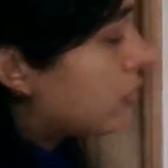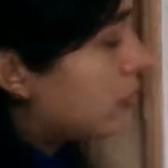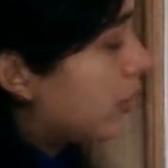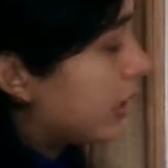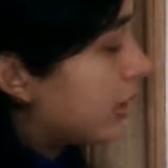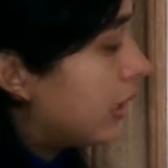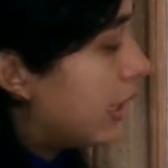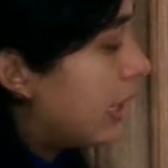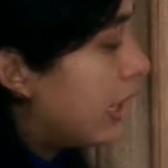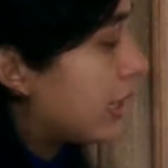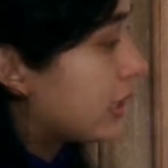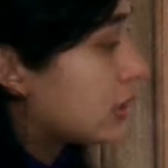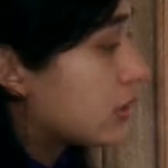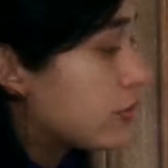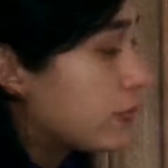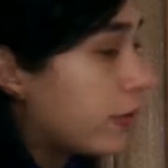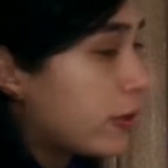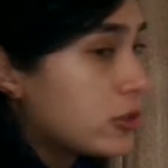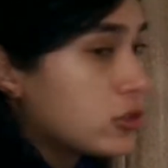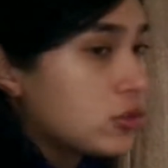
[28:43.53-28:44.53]
X first, or at
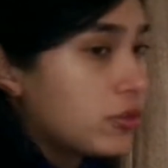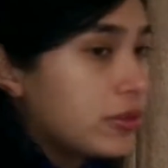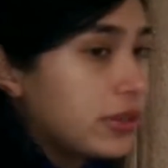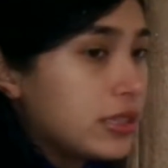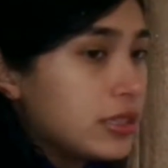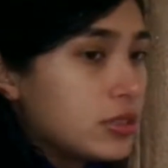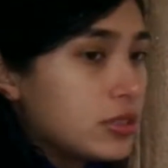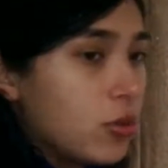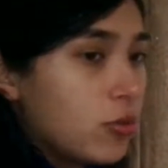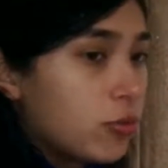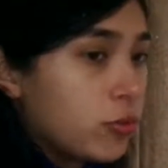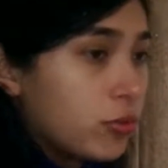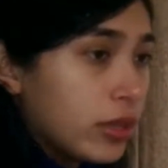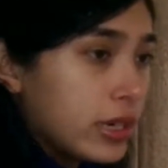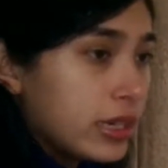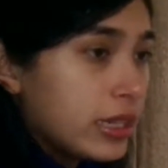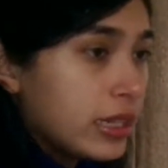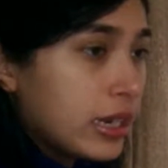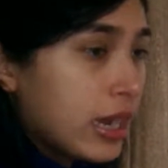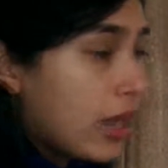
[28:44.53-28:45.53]
least written it
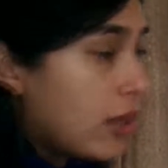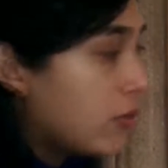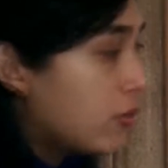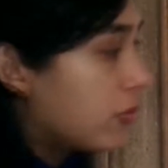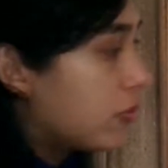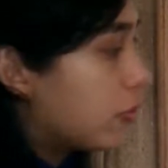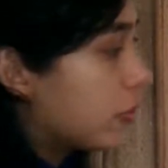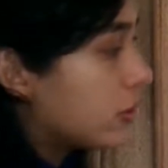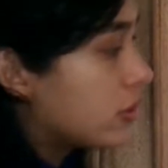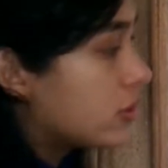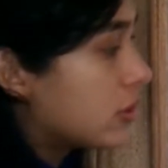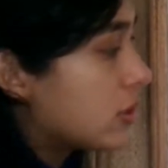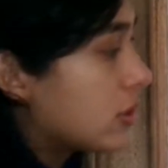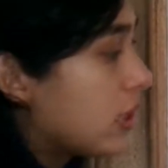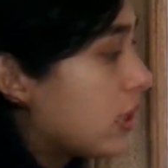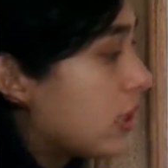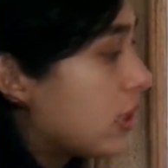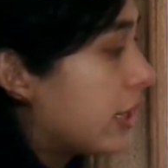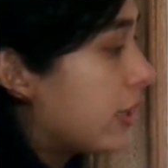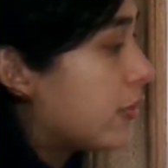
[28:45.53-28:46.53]
out first, I can
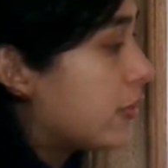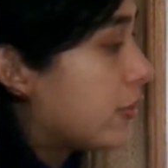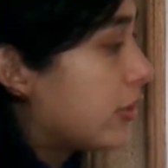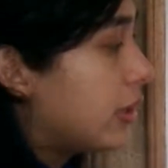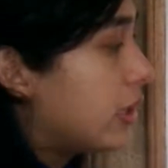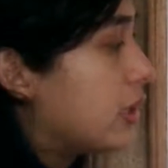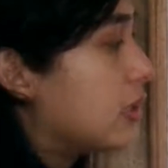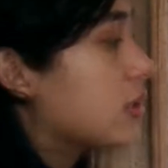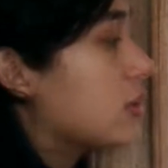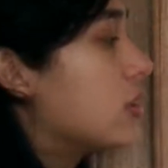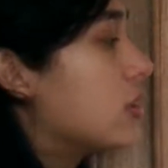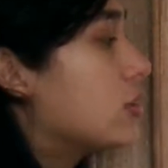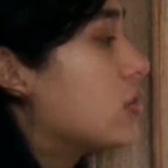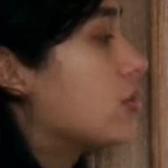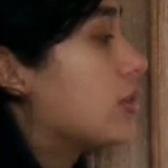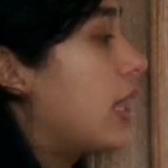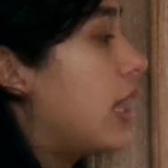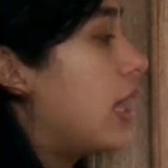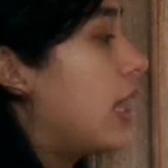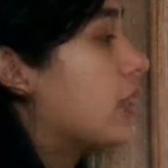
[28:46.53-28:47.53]
read out
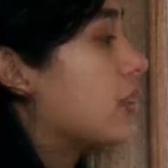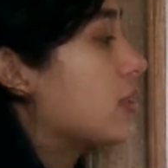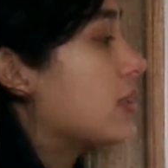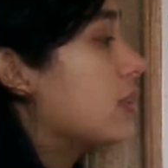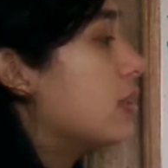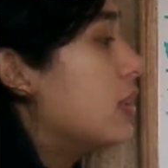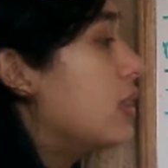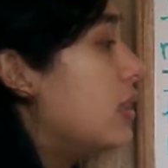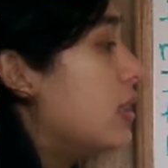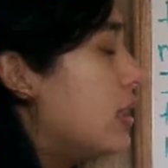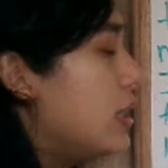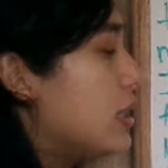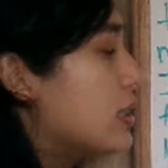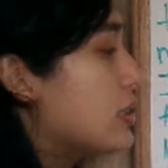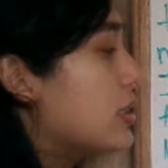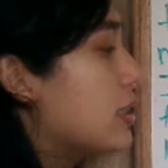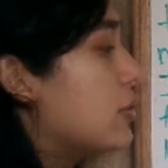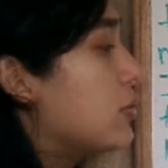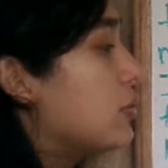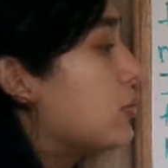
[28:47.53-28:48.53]
100x is
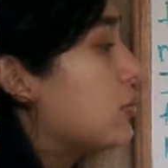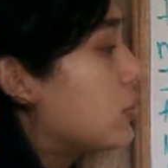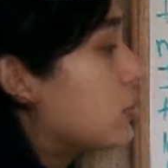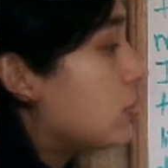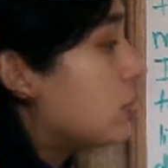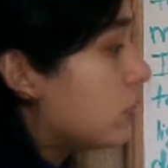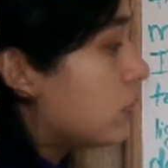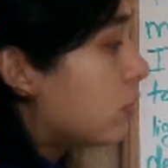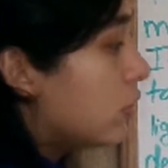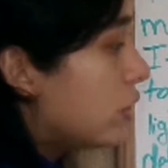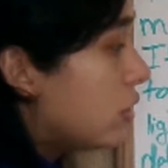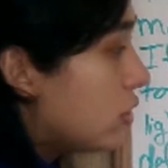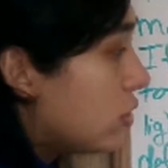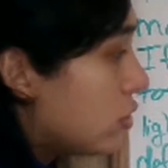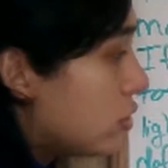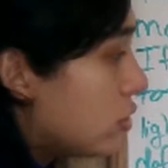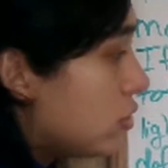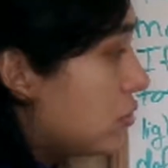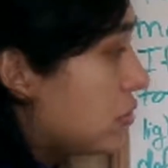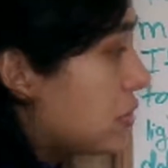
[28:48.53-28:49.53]
equal to
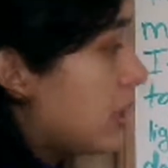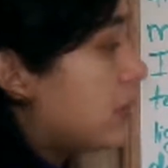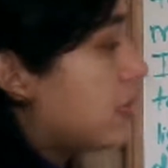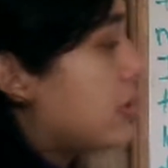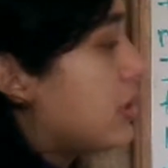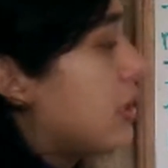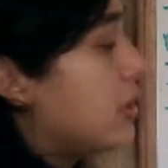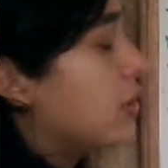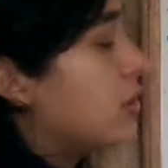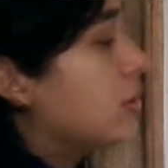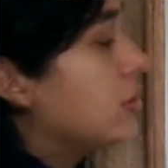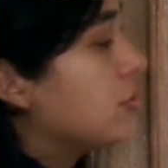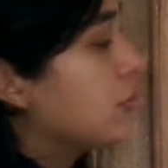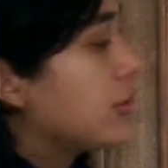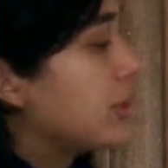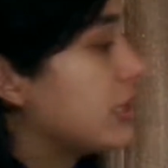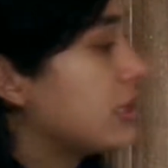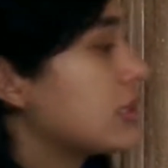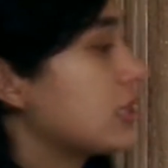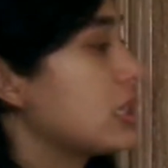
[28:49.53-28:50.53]
2 times
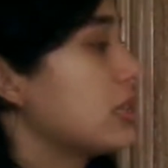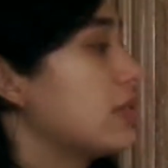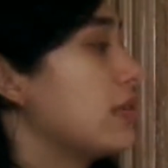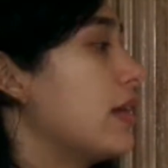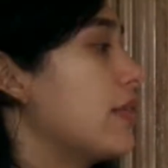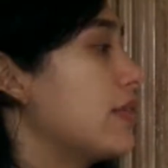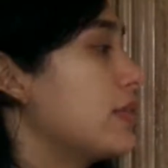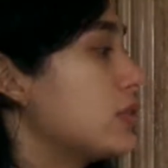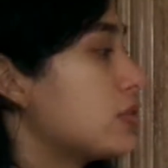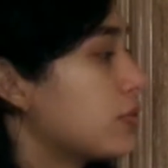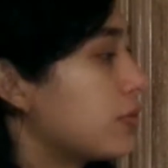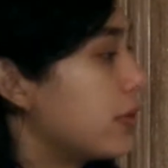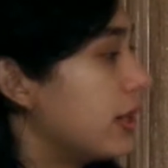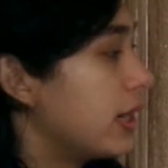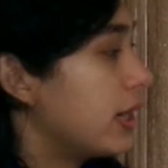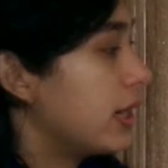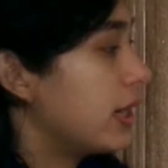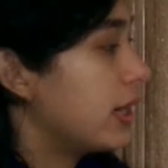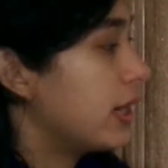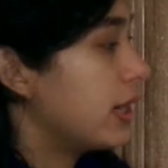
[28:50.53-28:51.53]
900 instead of having to
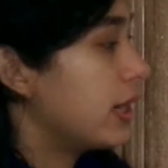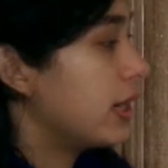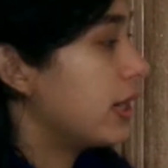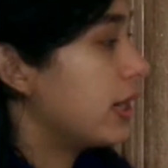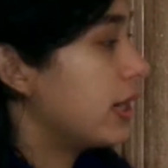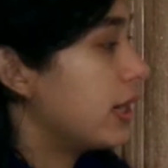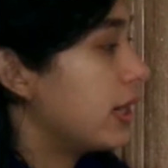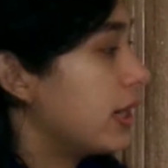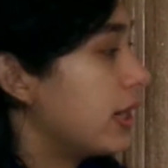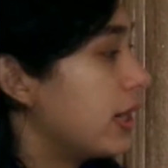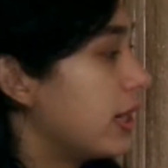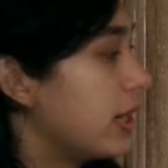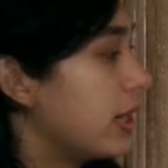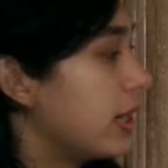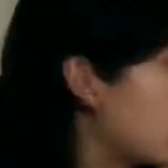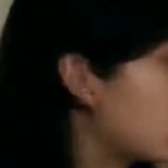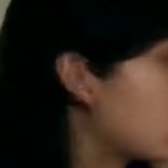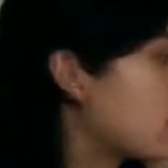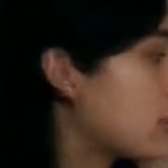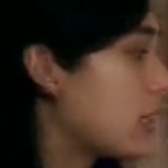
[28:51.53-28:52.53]
write this part
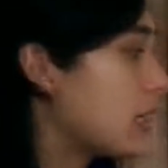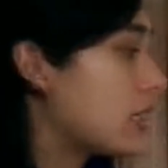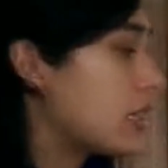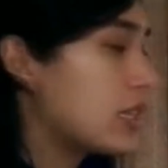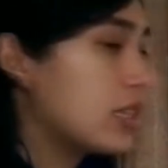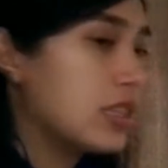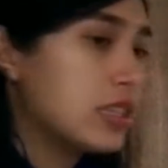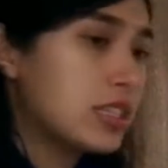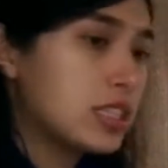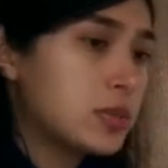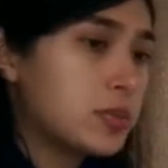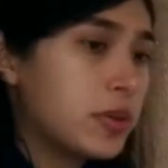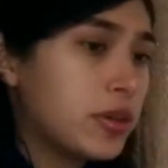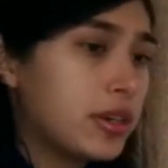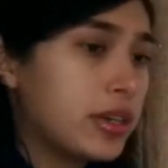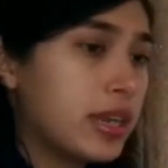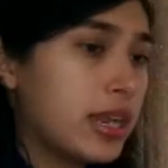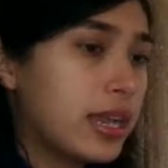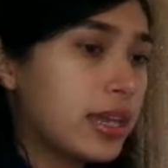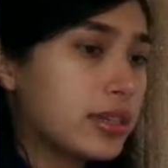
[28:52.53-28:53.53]
first and then this
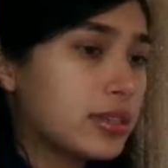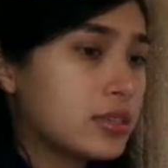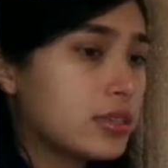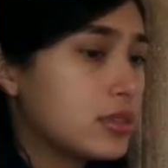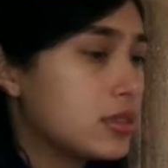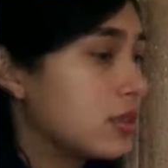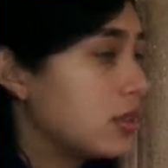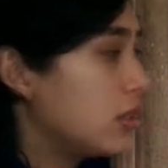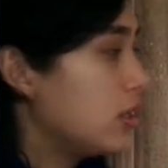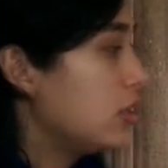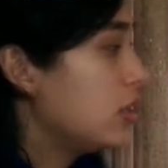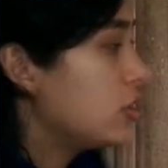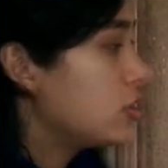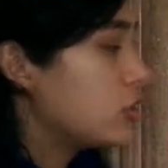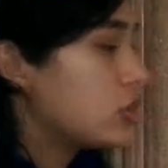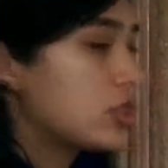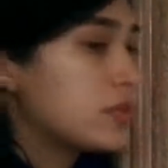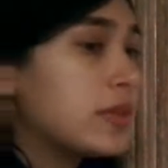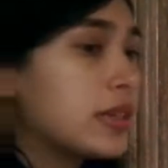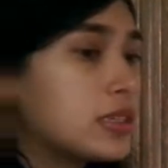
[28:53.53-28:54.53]
part next.
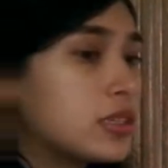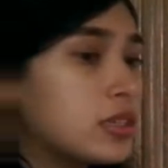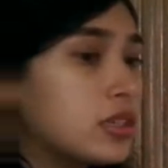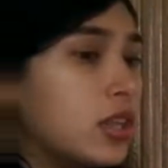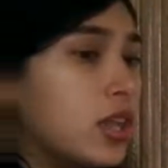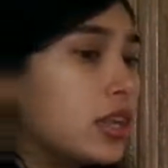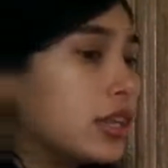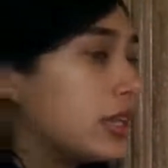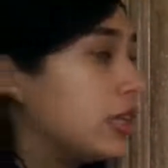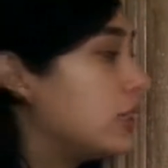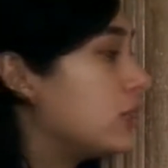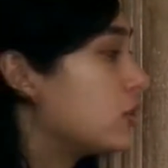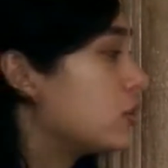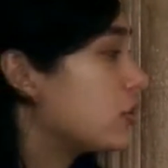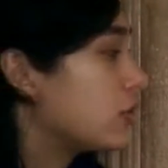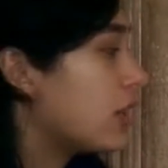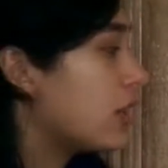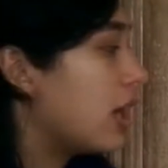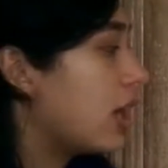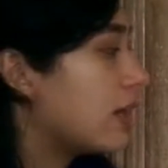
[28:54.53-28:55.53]
Just makes it a lot
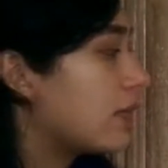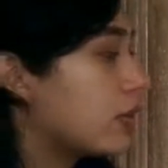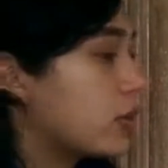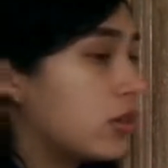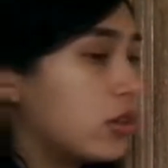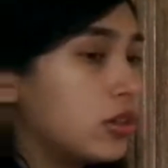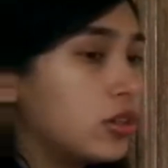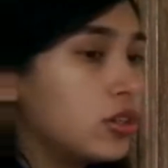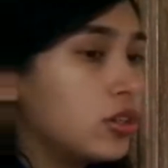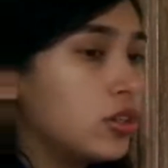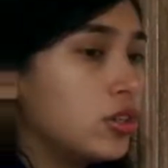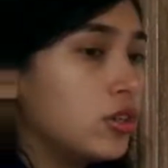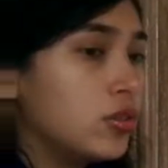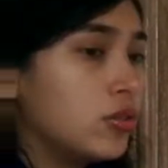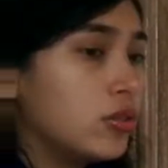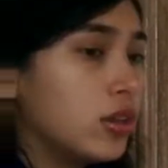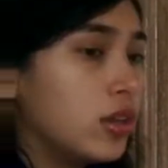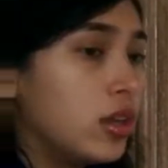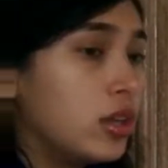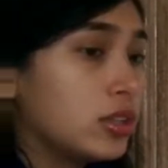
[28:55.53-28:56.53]
easier to have our
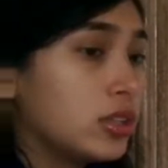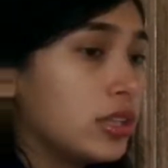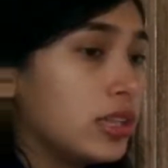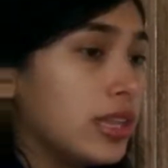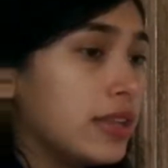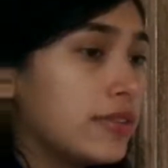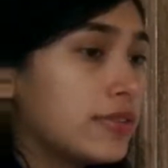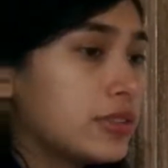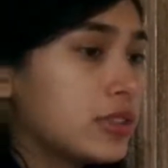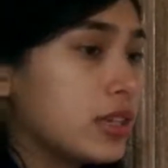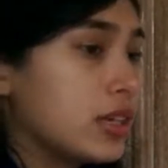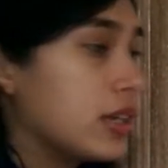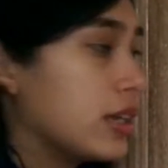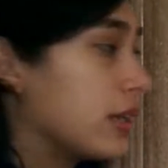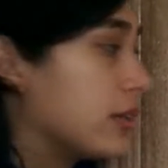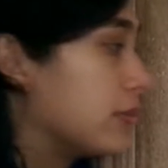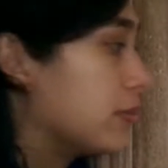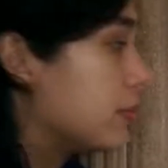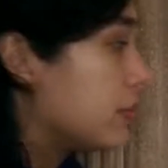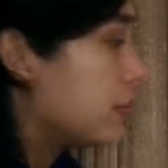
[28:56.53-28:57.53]
unknown on the left
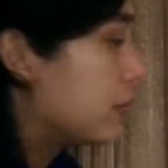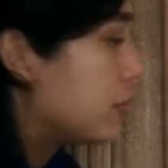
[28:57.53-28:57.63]
side.